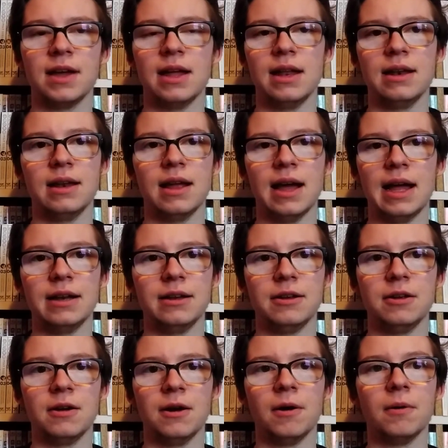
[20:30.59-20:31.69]
And
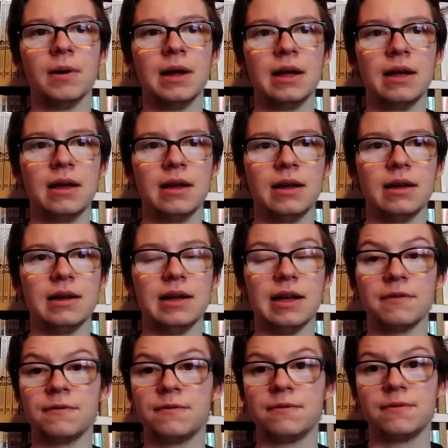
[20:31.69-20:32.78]
you know,
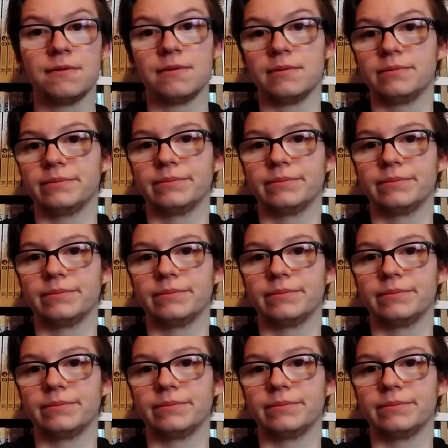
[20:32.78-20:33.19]
if